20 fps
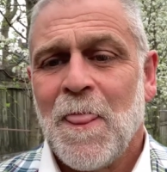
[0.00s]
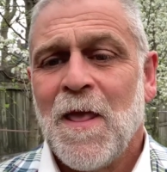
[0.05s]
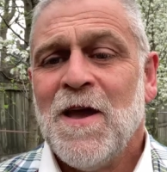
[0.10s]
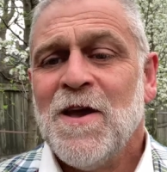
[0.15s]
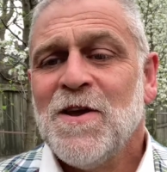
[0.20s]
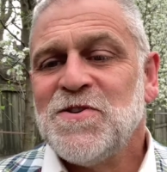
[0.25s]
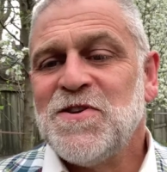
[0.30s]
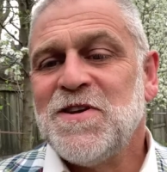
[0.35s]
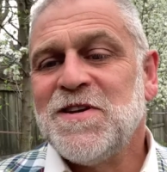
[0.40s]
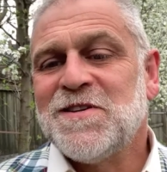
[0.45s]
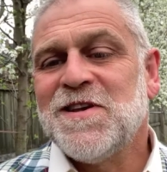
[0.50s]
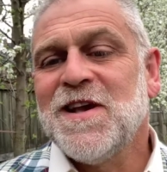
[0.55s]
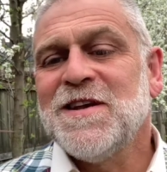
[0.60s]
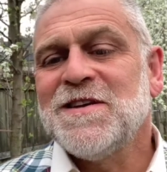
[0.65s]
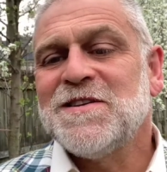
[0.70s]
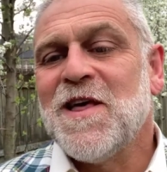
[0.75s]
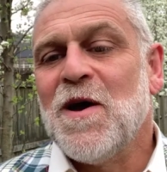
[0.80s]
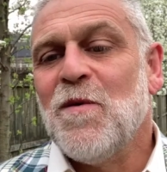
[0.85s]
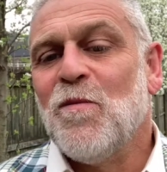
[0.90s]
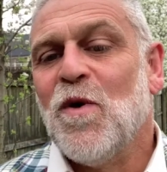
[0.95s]
She
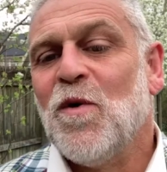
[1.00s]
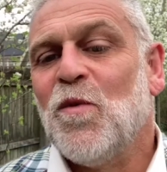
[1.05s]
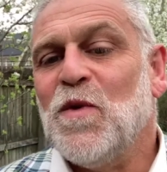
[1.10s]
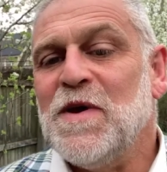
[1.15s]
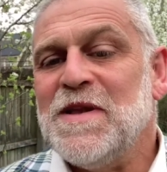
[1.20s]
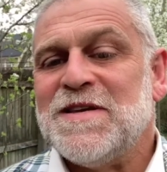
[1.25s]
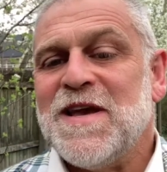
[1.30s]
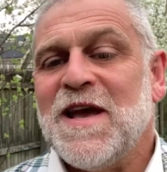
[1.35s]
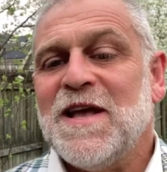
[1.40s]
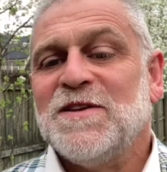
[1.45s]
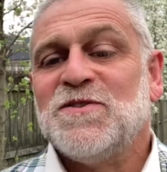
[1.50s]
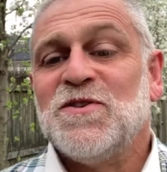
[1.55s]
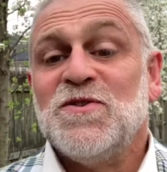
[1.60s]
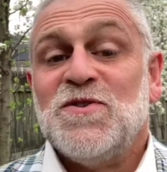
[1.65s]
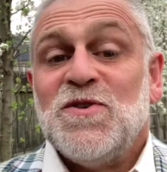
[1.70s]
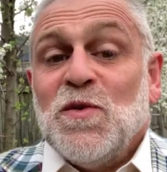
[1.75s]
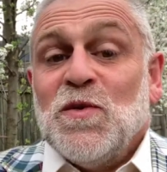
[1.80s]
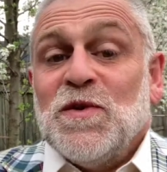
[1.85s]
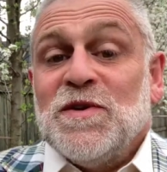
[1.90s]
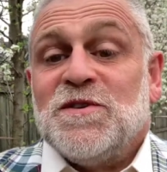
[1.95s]
says that what we tend to
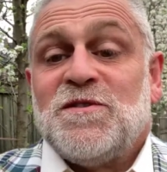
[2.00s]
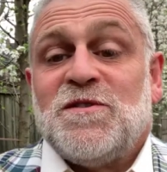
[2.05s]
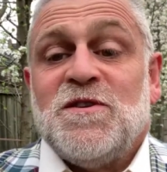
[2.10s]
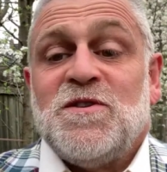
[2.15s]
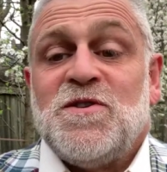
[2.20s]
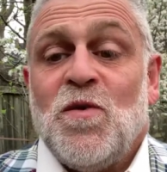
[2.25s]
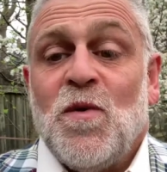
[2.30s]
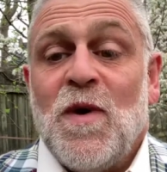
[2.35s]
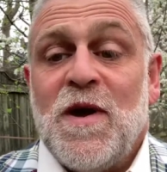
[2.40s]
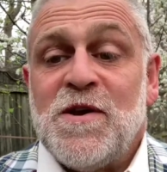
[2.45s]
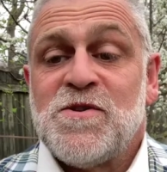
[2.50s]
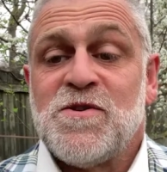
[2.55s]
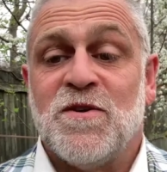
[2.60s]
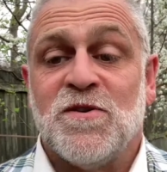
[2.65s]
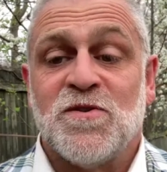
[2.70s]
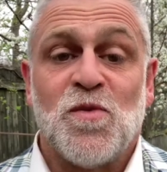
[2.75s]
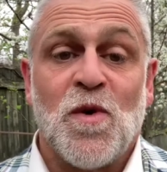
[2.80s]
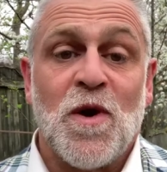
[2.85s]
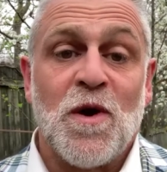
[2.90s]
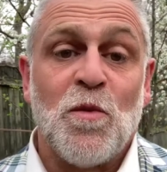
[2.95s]
do in
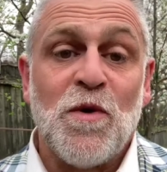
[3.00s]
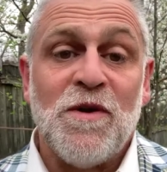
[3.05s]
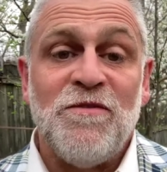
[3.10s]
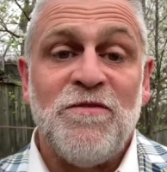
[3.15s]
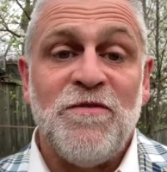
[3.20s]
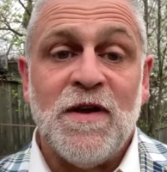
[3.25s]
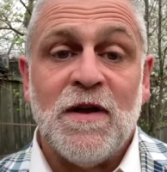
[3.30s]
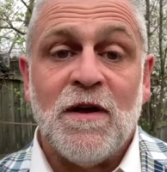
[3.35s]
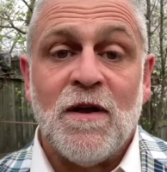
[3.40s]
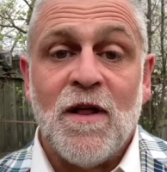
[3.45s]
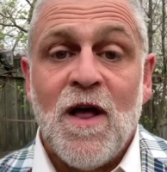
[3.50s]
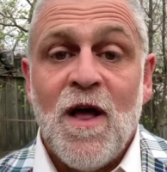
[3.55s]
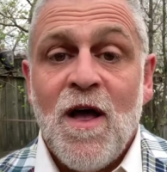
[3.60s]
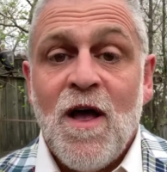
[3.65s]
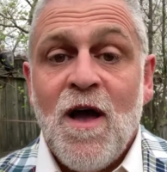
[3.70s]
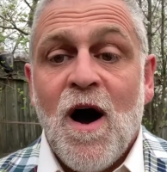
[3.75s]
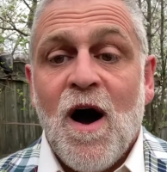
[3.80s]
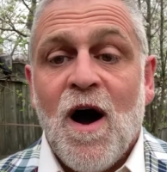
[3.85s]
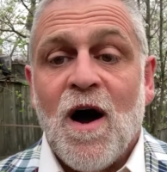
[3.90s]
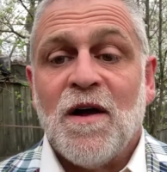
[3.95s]
situations where we feel
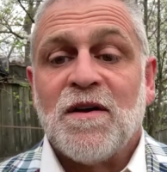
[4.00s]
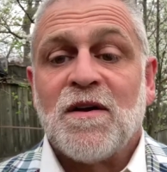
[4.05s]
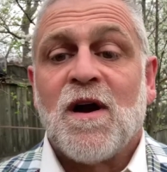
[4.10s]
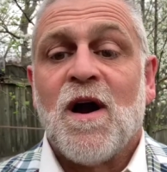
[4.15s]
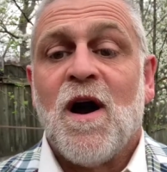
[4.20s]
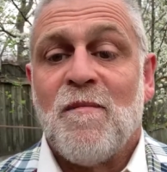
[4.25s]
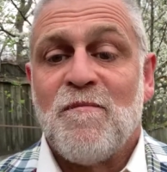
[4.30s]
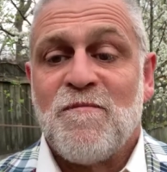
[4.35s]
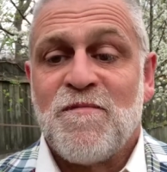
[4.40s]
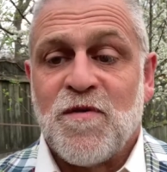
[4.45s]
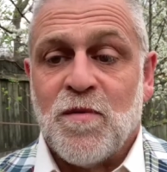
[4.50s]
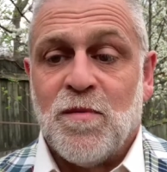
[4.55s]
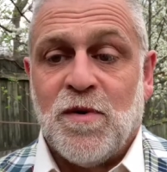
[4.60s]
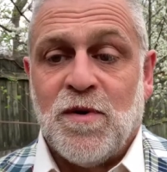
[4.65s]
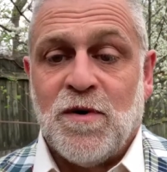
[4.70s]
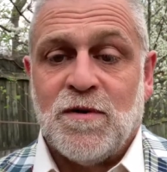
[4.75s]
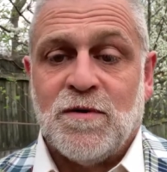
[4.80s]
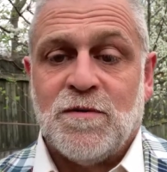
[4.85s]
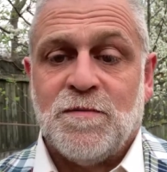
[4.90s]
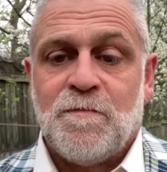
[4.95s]

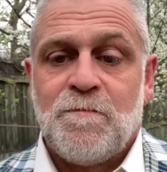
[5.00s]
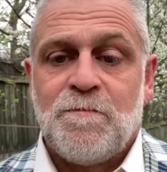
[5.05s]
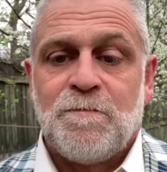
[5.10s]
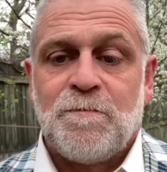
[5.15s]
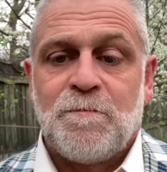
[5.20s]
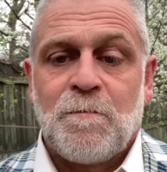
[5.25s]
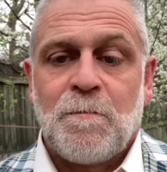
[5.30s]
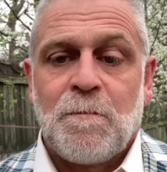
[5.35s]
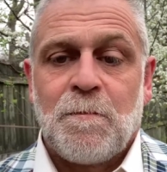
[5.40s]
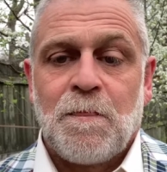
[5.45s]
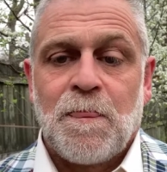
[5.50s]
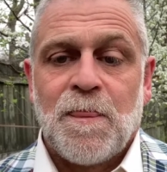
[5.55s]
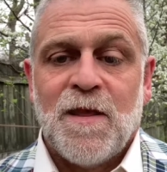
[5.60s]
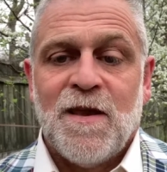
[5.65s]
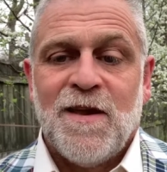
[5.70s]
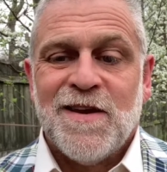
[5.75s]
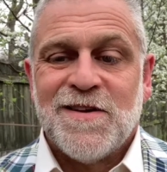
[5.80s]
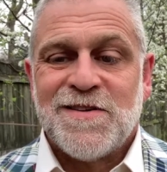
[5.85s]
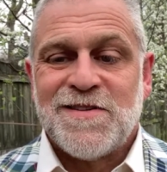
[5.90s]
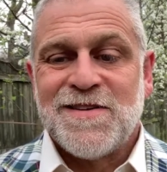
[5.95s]
uncomfortable
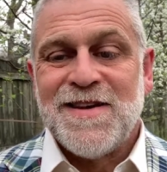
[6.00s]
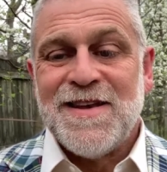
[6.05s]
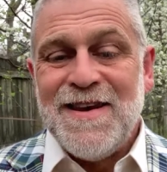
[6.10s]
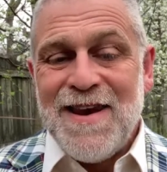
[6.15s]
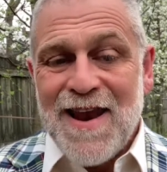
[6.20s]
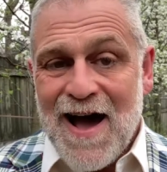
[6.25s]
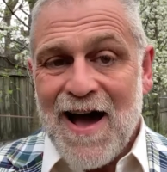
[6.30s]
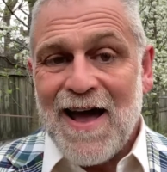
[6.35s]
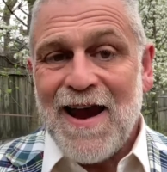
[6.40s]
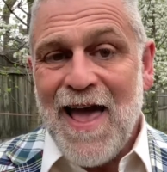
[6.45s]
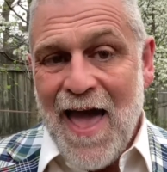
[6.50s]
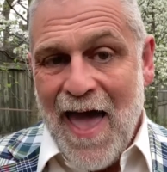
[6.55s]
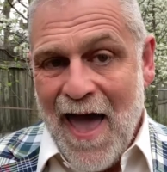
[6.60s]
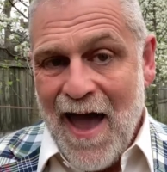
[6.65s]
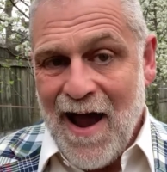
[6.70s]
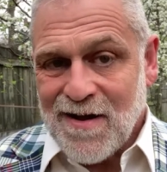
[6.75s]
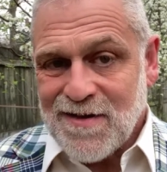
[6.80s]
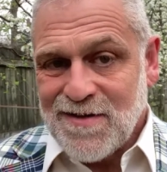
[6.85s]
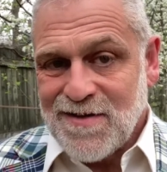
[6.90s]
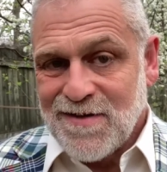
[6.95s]
is to not
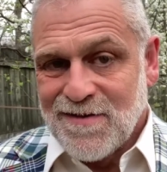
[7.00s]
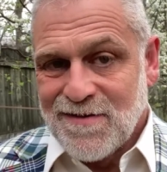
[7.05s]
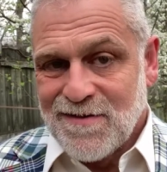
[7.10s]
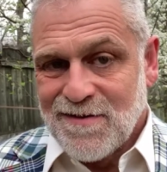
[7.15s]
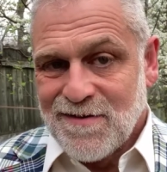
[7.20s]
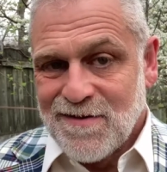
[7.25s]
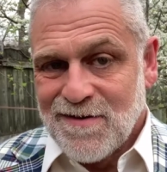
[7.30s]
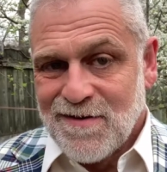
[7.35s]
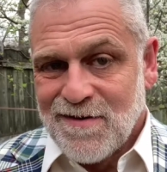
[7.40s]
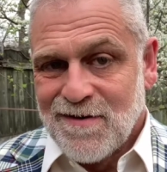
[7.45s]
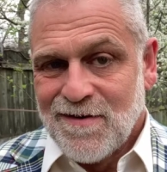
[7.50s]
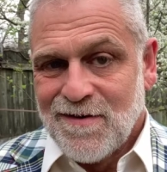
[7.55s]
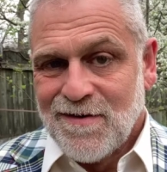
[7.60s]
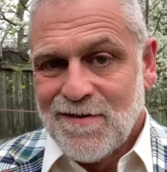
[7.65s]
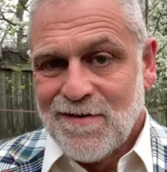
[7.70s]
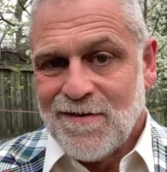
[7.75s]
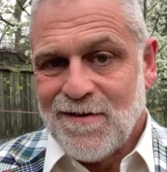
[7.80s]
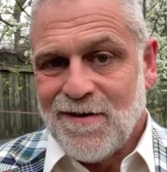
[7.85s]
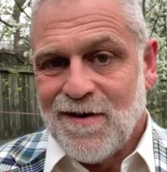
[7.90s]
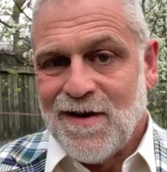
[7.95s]
act
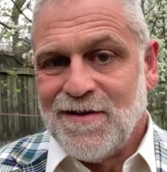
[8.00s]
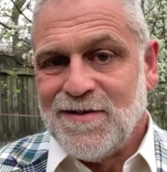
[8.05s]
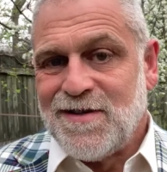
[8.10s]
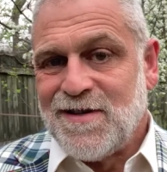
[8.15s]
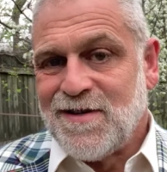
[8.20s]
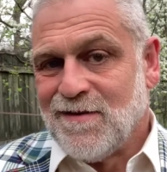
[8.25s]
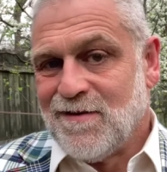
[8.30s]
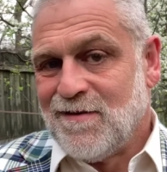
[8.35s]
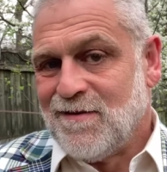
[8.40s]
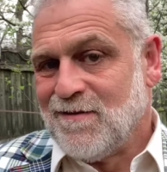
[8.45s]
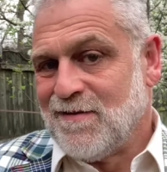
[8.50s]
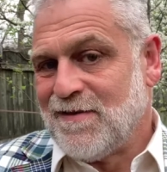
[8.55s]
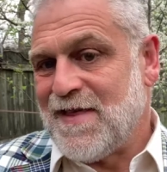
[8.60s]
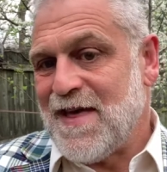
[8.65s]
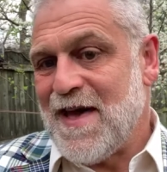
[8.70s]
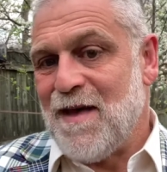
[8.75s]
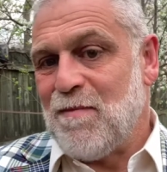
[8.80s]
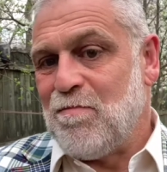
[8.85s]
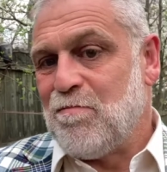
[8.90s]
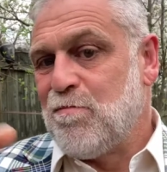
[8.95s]
until
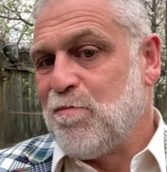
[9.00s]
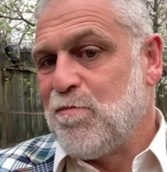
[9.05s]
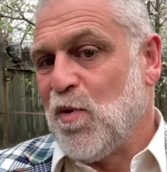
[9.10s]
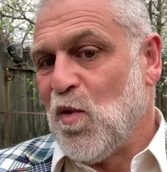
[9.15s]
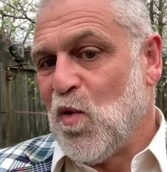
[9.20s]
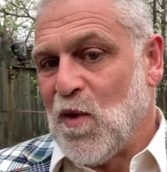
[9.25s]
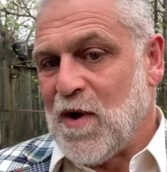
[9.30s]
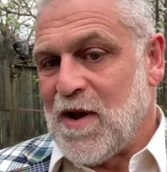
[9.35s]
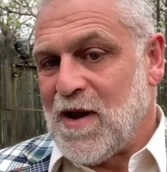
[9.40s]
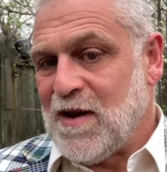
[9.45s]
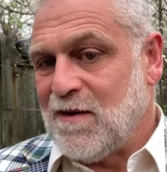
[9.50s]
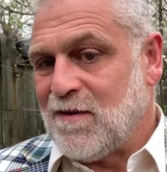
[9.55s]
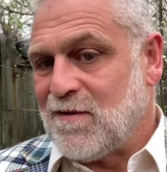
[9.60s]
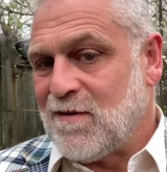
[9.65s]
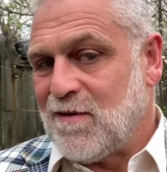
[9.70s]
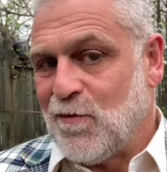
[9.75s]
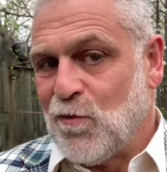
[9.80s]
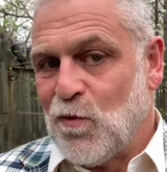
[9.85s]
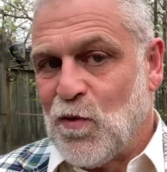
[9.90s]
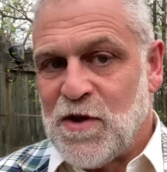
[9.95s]
that point
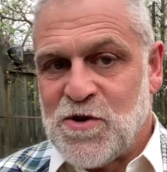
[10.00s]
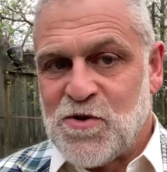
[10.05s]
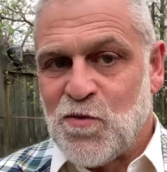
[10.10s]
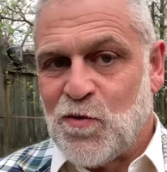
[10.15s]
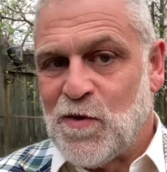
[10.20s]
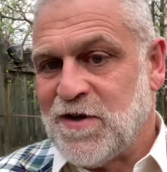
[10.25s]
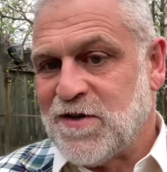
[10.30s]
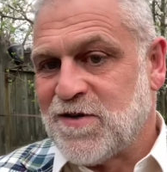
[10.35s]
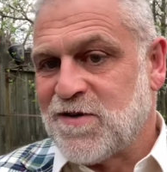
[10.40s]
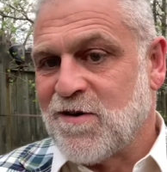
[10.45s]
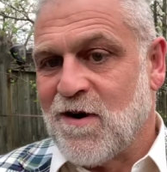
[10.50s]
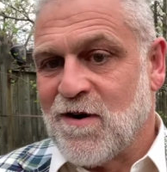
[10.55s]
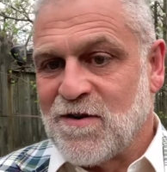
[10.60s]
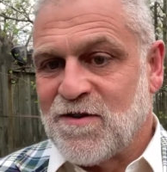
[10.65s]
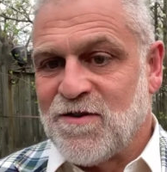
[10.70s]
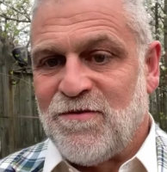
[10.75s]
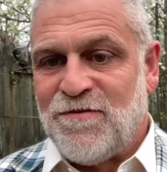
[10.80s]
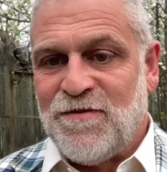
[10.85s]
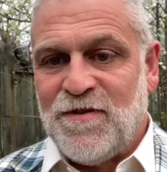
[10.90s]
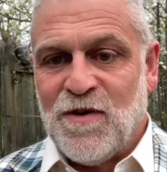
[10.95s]
at which we start
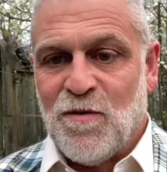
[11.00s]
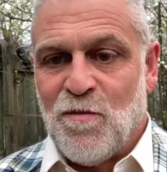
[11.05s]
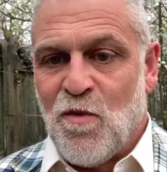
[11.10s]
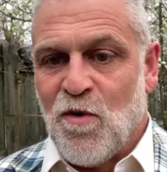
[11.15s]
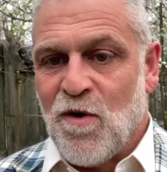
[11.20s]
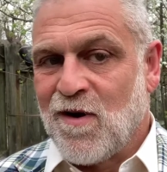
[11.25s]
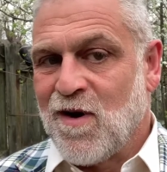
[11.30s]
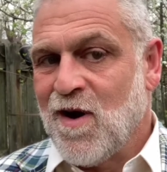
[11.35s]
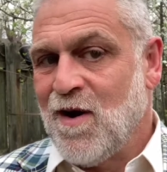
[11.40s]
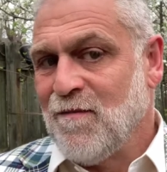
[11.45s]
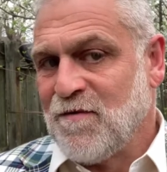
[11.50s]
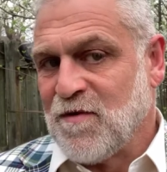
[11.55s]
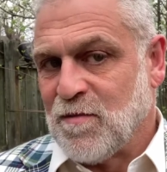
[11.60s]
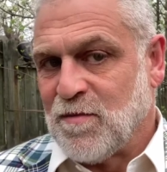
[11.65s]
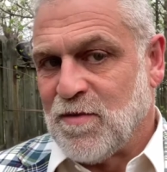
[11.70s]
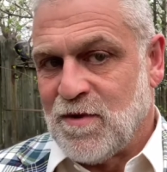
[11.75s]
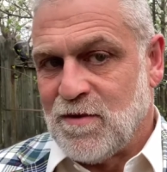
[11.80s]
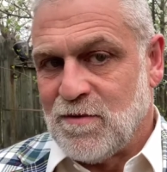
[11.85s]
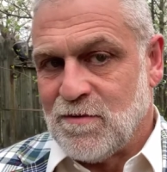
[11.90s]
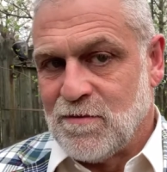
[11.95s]
to feel more
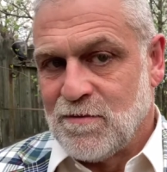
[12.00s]
comfortable,